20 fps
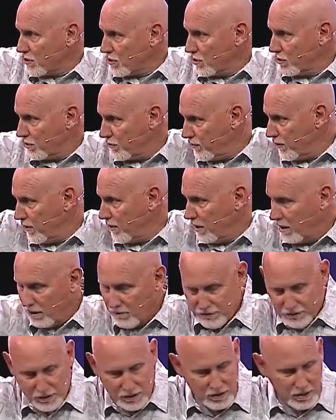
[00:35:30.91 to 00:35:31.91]
Truthful,
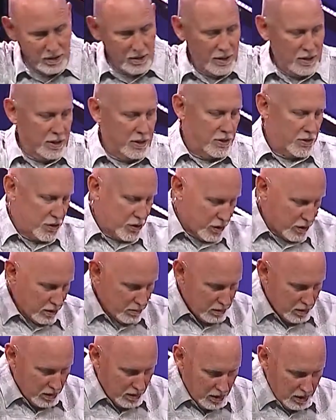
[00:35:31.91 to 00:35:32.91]
helpful,
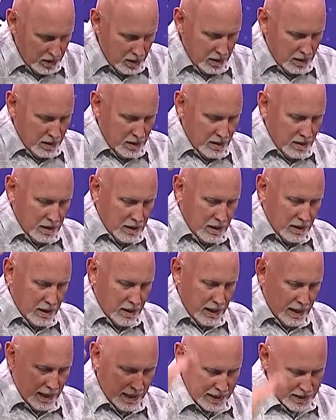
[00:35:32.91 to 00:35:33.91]
durable,
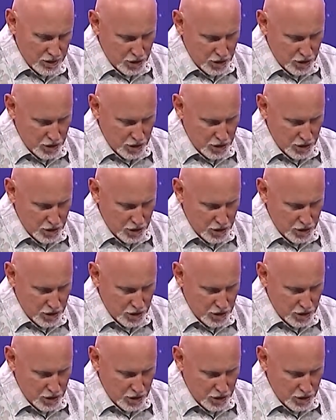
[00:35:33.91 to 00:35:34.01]
and